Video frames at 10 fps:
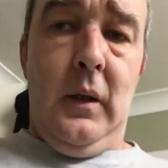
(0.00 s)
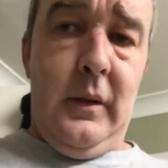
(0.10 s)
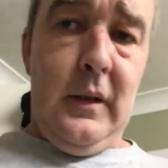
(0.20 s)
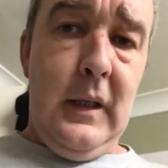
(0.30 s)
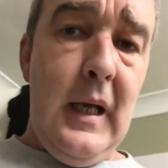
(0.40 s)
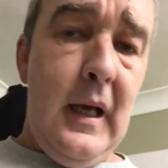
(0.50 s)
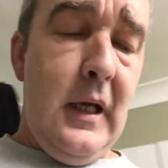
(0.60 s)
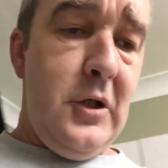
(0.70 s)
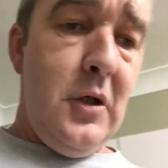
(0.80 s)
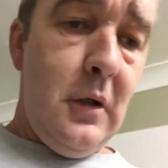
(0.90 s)
So
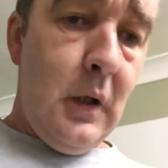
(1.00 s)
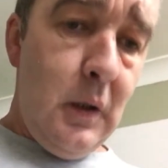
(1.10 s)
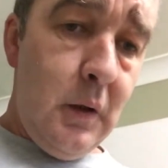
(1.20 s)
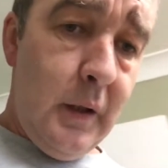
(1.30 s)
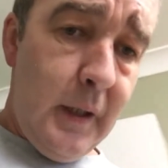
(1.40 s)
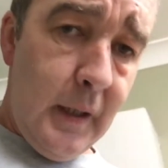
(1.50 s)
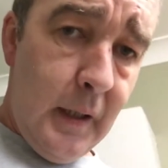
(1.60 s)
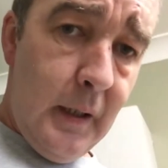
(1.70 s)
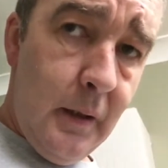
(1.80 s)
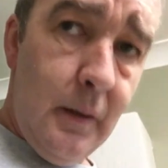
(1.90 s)
yeah, it should all look
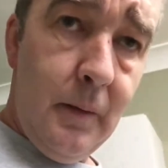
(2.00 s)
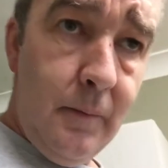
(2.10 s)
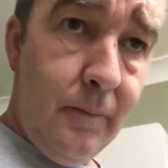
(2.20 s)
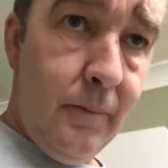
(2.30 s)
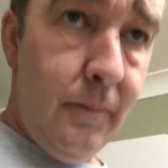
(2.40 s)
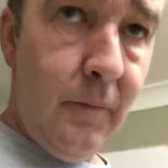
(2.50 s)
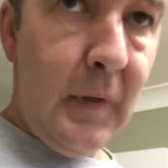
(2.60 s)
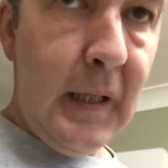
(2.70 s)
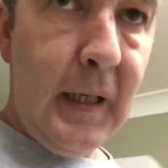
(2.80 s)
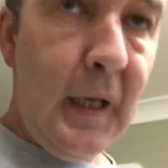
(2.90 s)

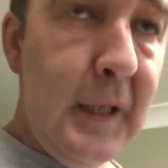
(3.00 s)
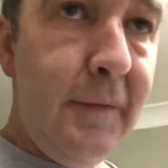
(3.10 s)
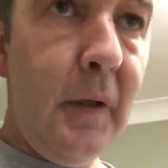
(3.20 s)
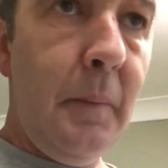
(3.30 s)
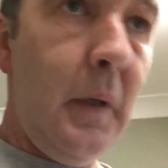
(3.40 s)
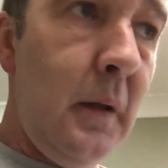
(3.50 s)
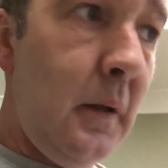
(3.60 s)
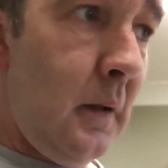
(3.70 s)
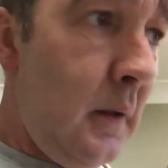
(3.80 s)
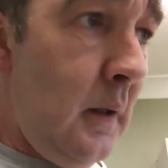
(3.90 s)
really nice for them.
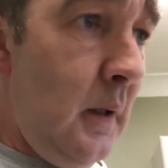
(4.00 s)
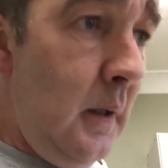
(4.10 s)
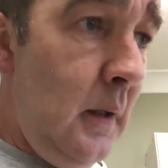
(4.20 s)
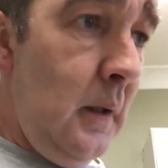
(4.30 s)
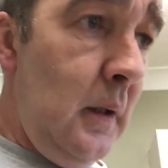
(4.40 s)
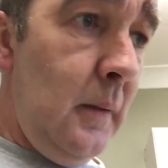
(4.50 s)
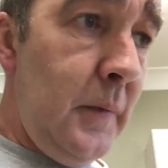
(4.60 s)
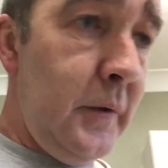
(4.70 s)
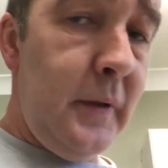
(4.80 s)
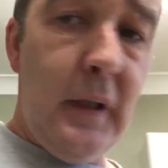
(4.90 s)

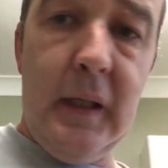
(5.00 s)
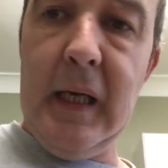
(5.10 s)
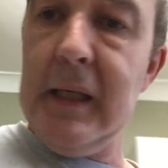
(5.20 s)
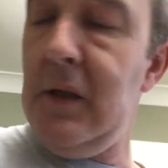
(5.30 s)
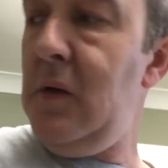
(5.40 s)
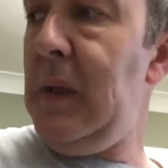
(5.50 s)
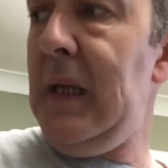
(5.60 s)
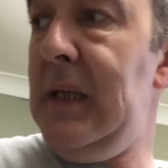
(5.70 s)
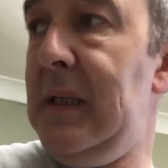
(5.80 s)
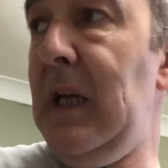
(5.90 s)
But yeah, as soon as we
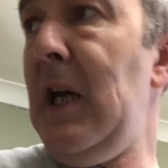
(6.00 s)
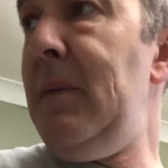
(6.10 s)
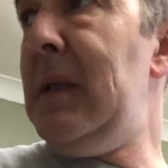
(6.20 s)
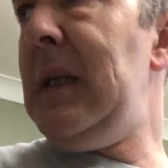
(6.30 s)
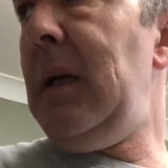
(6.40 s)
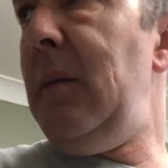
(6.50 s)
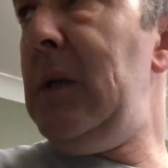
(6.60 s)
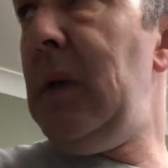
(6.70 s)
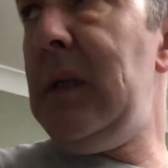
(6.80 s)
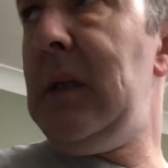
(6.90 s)
get these carpets down, it
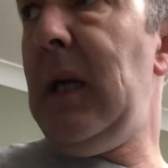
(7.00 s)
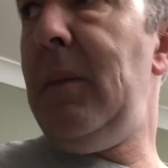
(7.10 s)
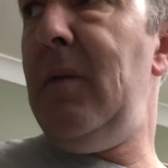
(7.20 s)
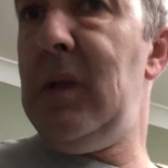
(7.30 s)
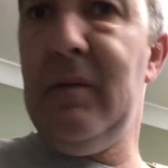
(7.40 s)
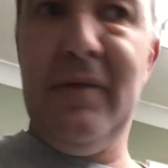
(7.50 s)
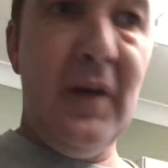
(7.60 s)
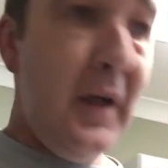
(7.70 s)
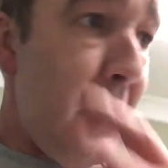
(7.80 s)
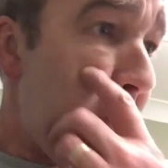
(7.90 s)
means we can start moving some
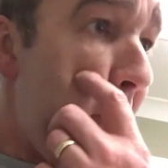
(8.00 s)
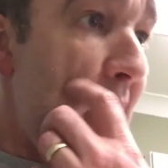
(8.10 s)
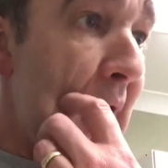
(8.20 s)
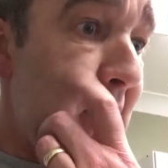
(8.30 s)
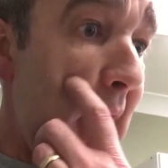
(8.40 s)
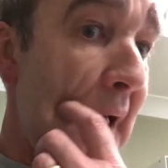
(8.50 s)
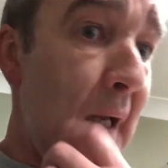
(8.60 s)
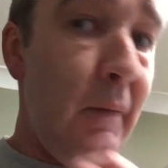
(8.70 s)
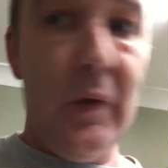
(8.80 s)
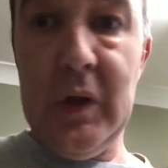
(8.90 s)
furniture in, you see.
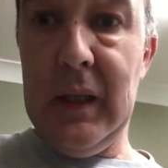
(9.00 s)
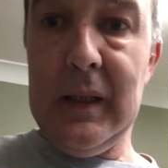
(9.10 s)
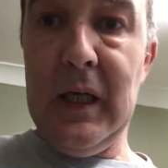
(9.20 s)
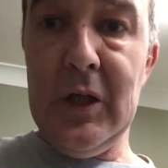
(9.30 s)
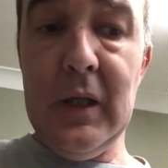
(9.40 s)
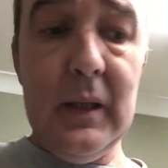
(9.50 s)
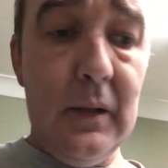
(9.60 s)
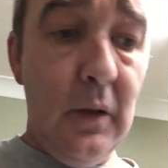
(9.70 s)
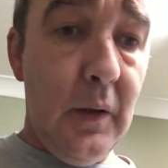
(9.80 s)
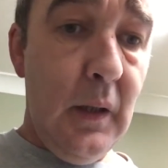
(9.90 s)
And then once this kitchen's
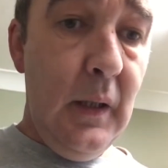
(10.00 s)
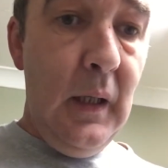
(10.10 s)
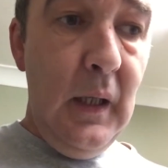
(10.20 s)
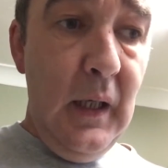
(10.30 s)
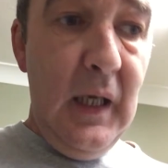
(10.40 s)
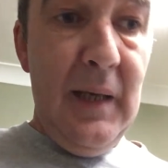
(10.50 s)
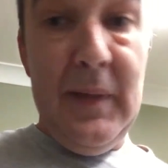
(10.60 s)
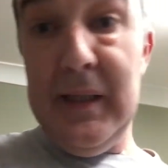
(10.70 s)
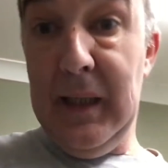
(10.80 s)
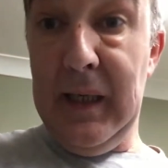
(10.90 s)
done, it
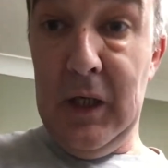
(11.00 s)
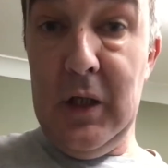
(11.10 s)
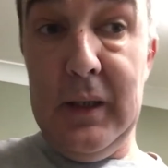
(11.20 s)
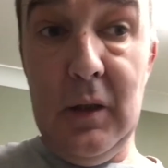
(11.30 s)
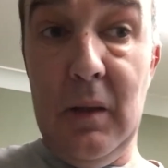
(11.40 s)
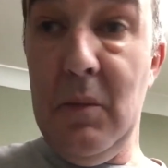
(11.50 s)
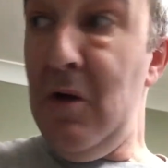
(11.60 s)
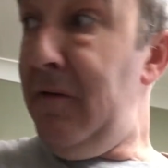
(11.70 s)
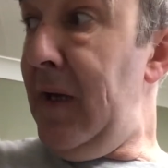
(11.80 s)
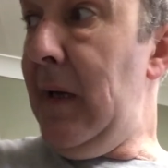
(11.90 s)
means they can actually sort of
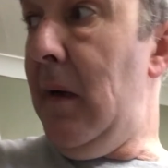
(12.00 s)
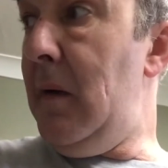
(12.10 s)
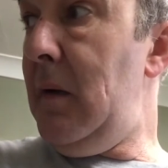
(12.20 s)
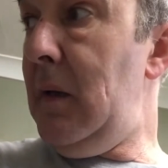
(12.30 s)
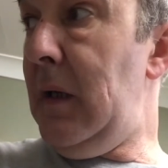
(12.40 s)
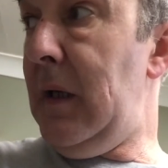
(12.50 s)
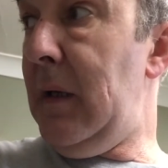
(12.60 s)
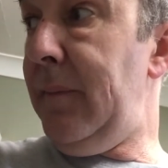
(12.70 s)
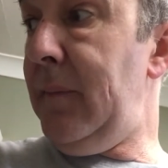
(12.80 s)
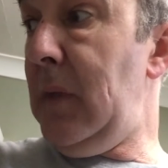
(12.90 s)
move in,
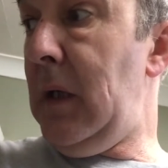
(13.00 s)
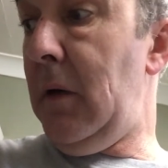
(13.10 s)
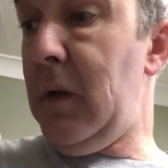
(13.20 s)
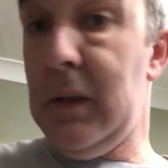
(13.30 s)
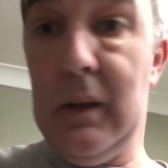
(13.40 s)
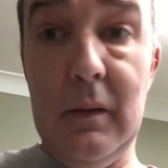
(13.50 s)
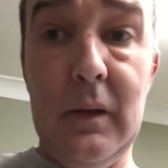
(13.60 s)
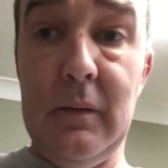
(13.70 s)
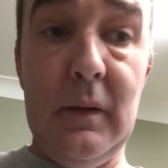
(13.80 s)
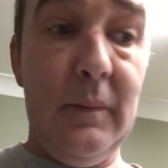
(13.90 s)
you know, because
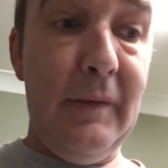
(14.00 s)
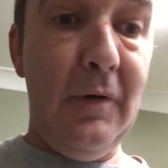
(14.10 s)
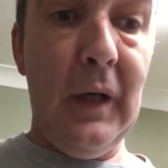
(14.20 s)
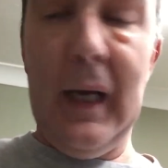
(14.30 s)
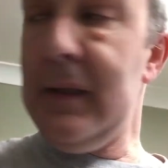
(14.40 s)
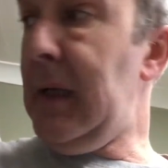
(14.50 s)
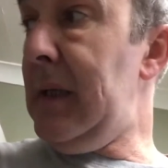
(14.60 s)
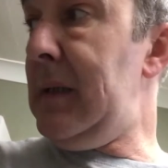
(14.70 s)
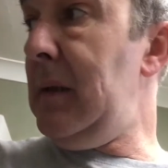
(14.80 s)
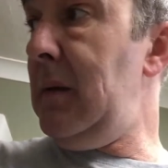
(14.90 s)
there'll be full
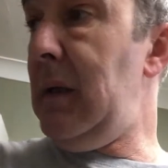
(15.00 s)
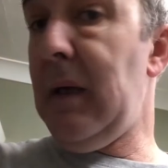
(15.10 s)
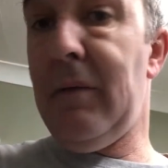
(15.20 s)
access and